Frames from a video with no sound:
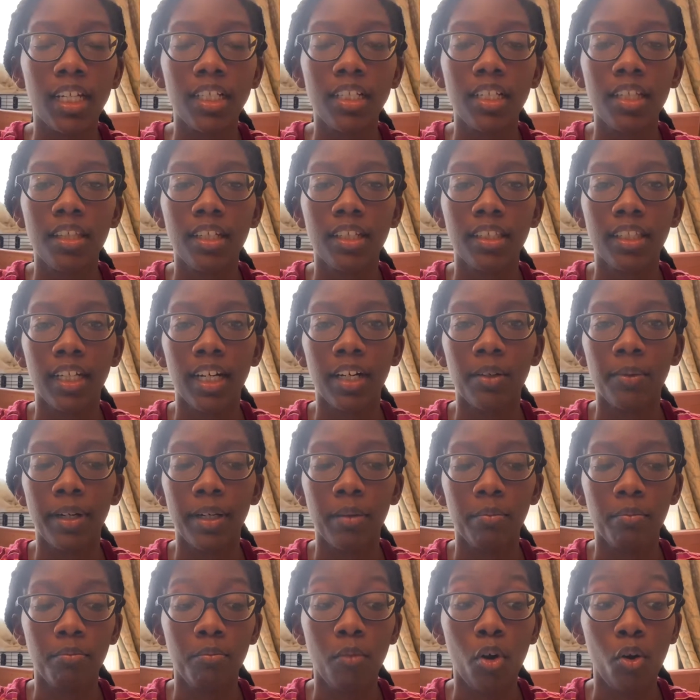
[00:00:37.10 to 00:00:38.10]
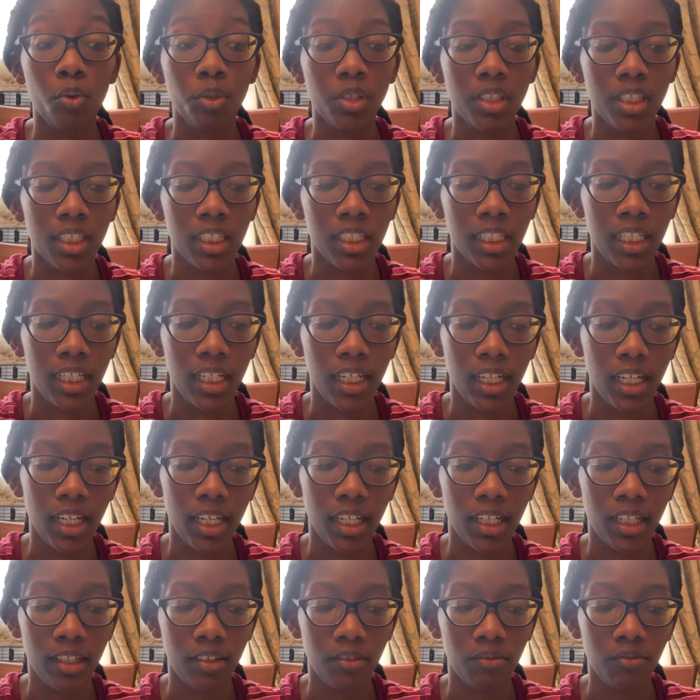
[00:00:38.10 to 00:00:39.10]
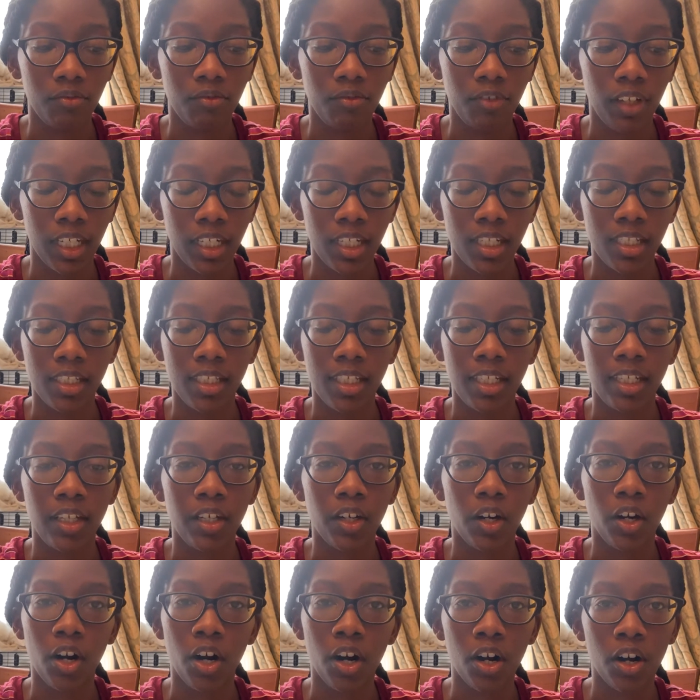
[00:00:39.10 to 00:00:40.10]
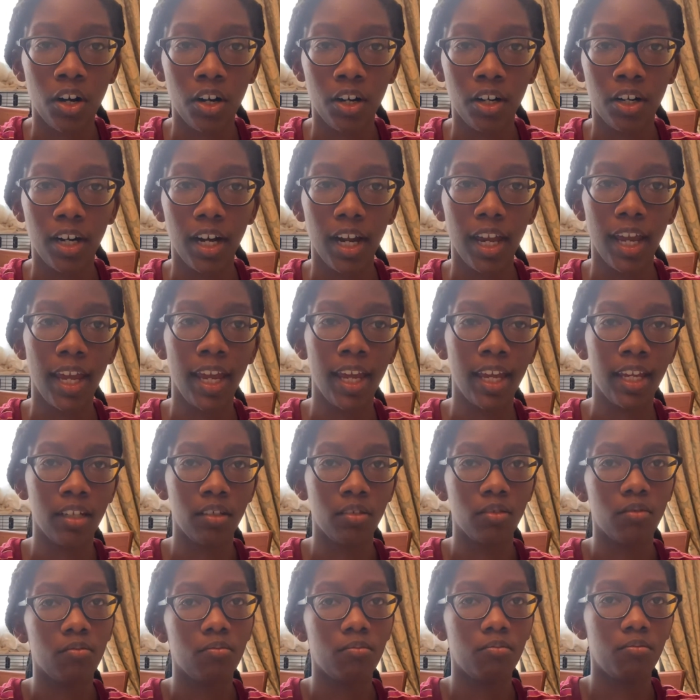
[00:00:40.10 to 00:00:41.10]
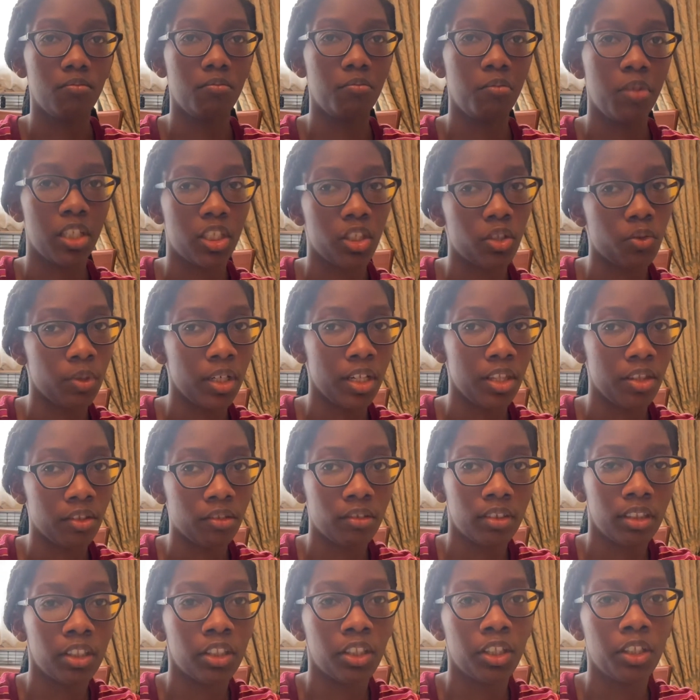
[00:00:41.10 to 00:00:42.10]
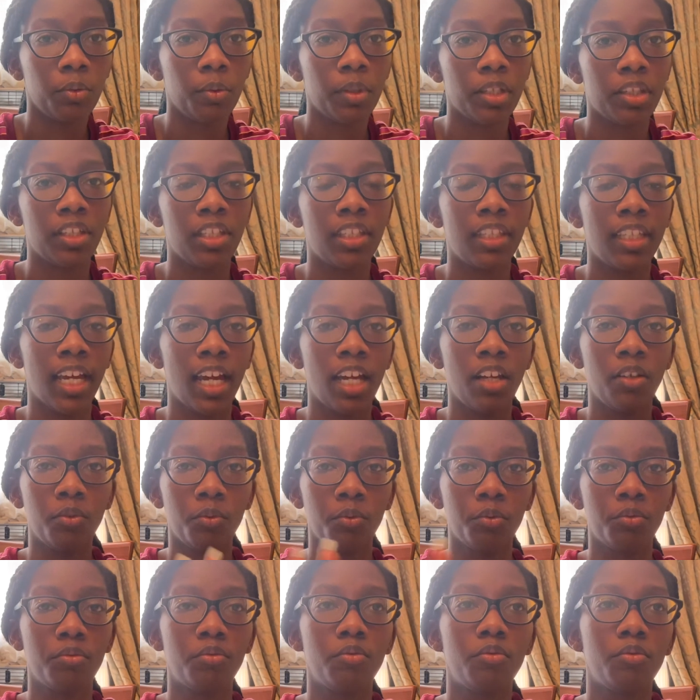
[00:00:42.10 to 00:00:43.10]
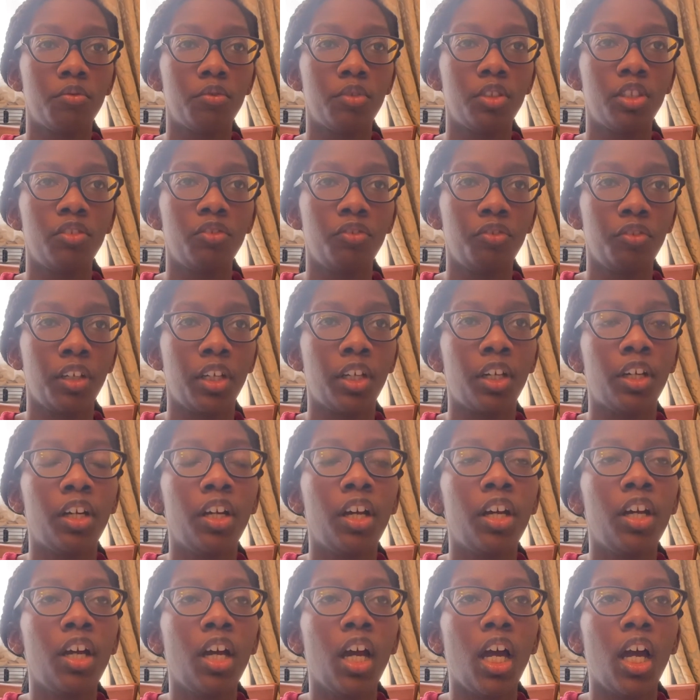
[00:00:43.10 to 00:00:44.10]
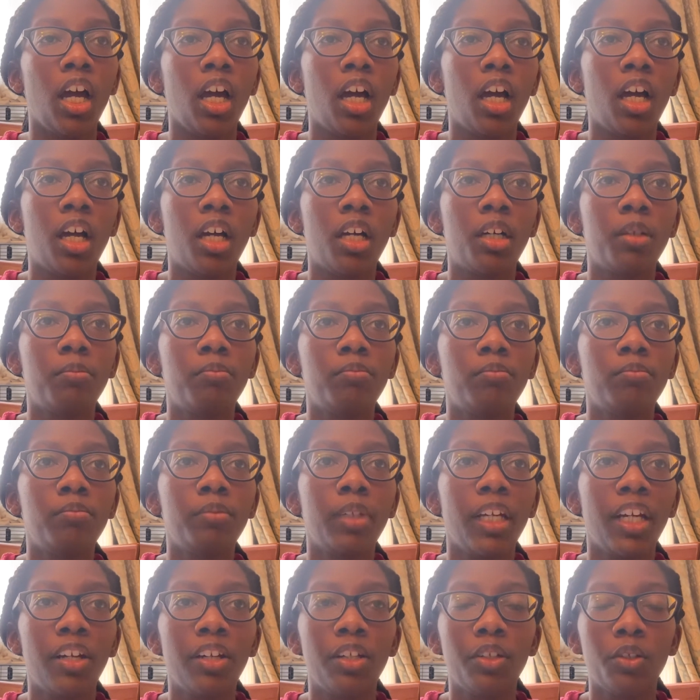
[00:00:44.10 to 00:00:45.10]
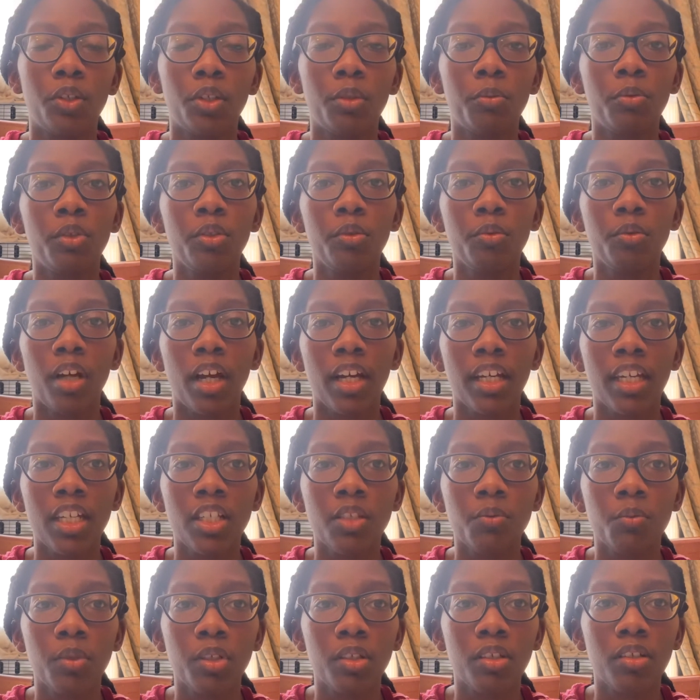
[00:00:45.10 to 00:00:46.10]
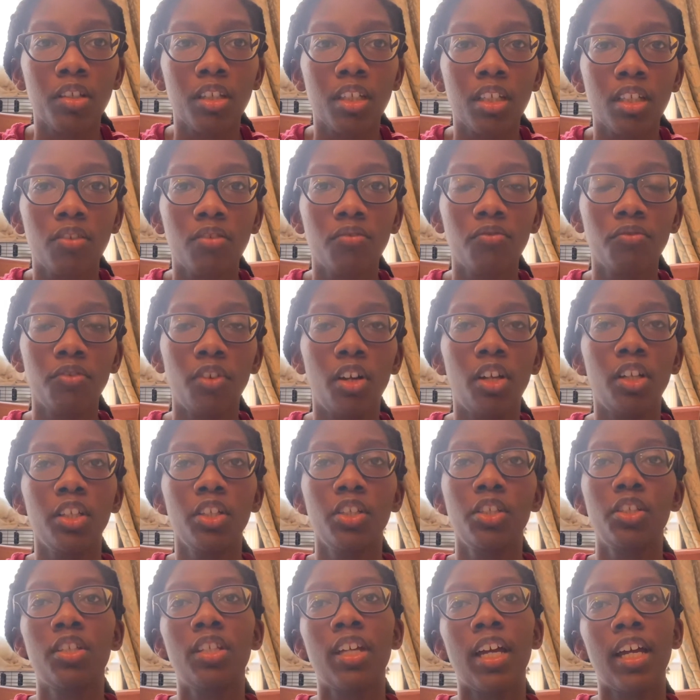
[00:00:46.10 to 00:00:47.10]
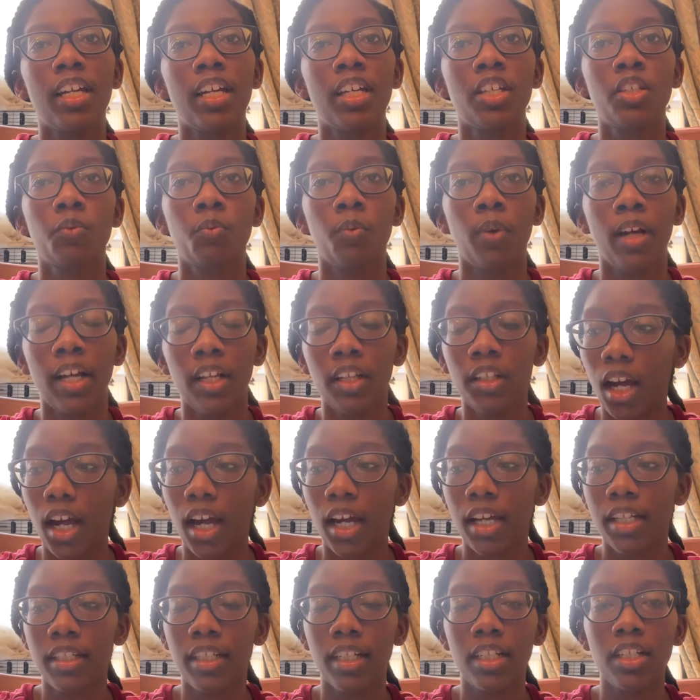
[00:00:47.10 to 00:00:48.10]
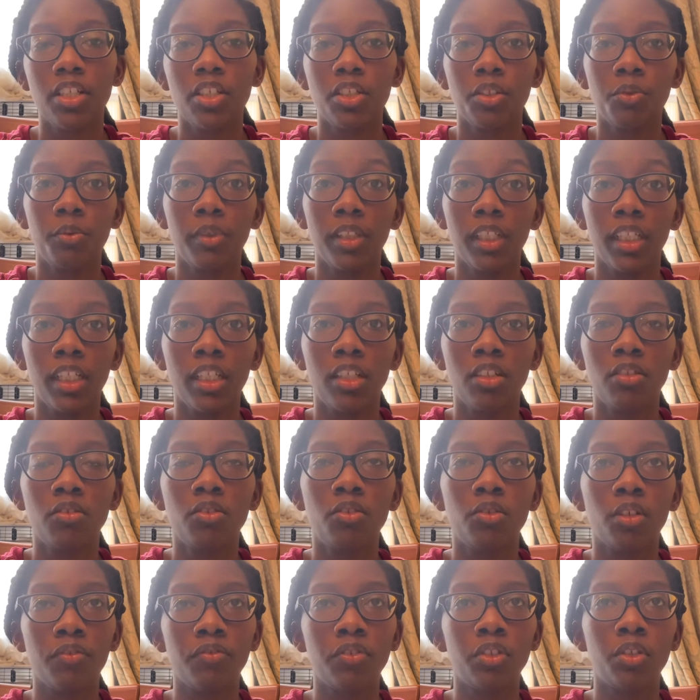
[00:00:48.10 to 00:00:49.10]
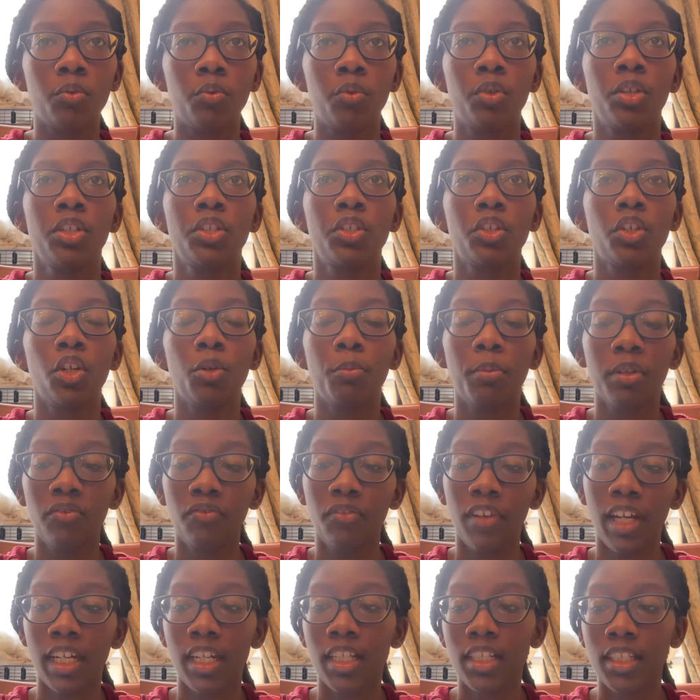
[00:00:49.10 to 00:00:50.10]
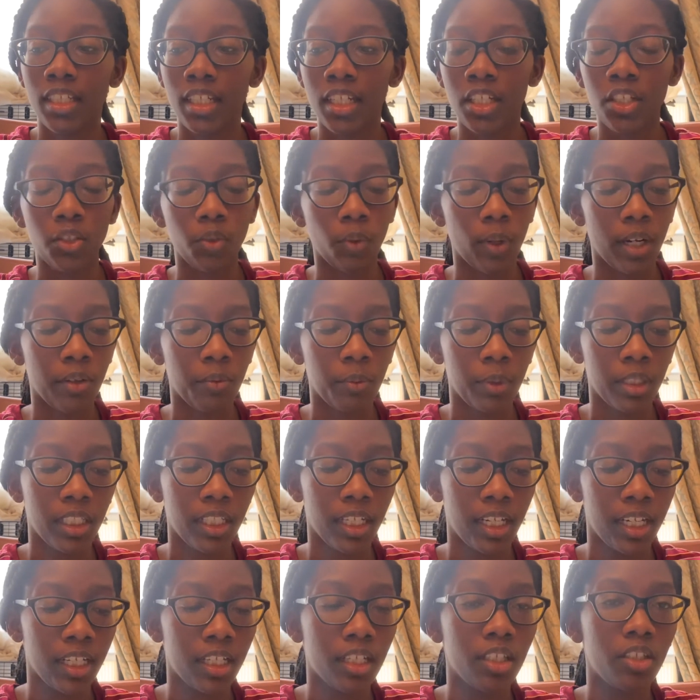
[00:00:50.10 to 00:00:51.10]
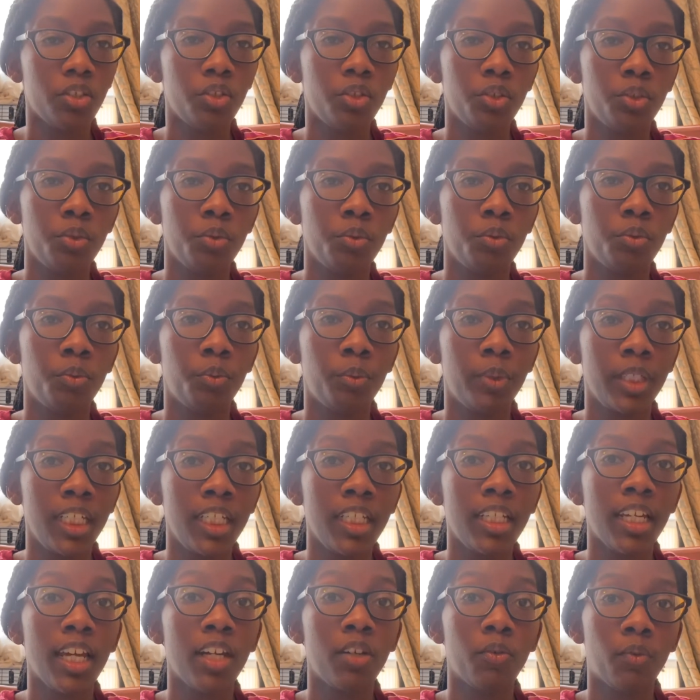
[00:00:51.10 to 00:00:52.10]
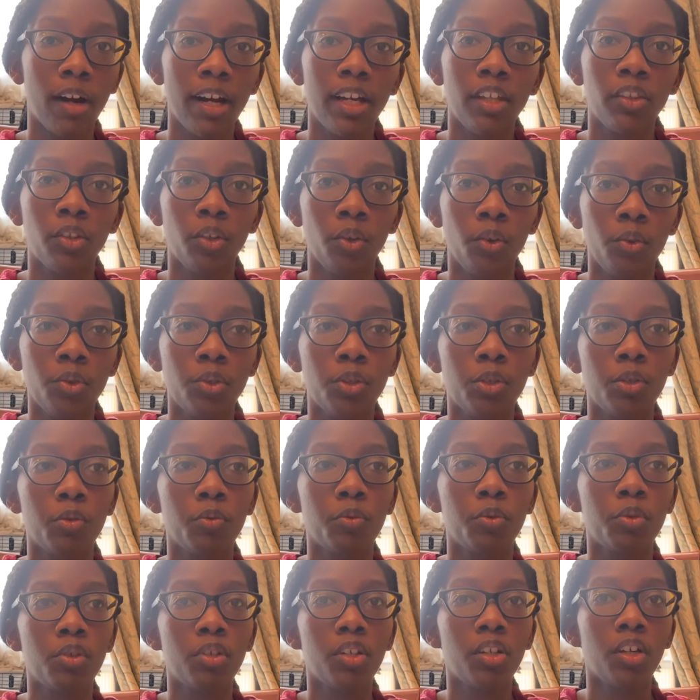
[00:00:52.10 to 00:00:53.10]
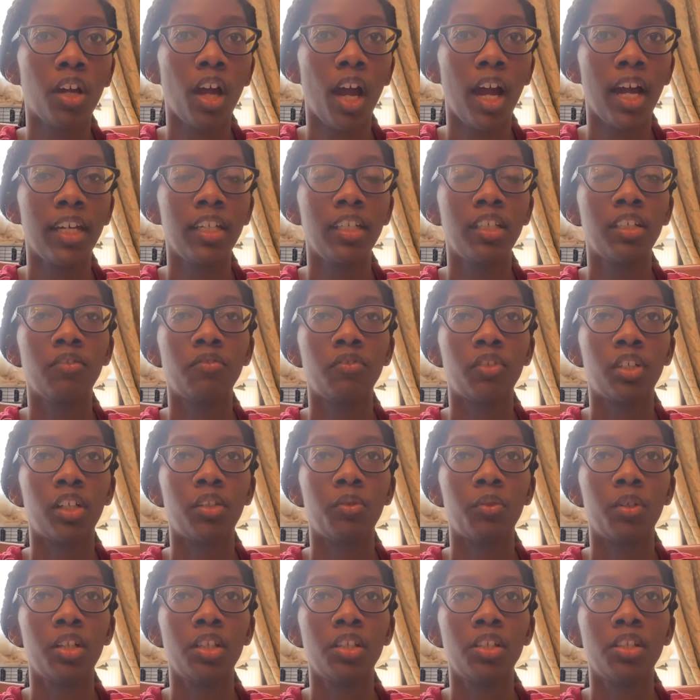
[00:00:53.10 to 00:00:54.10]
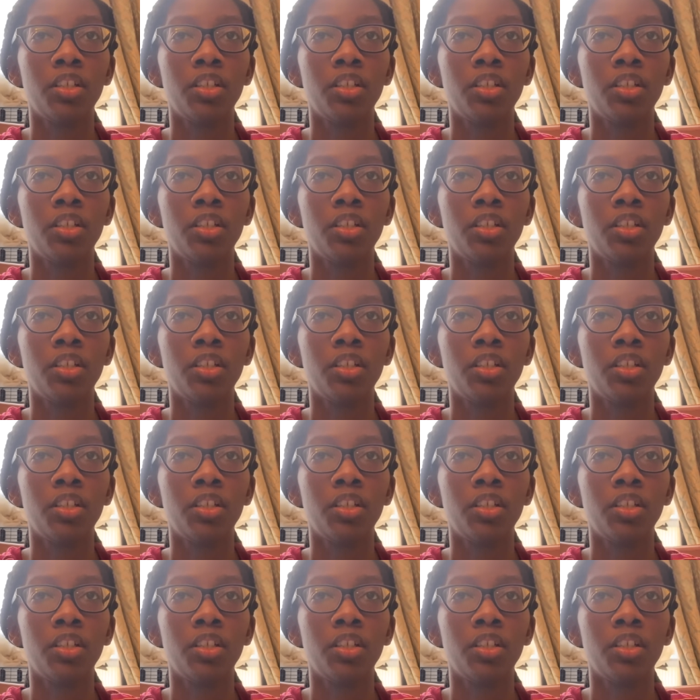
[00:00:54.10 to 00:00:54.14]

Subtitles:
think that I write mostly in fantasy, horror, and mystery thriller within that sphere. Paranormal, I guess, would fall into that as well. I tend to really drift towards urban fantasy, so I really like to read and write those kind of genres.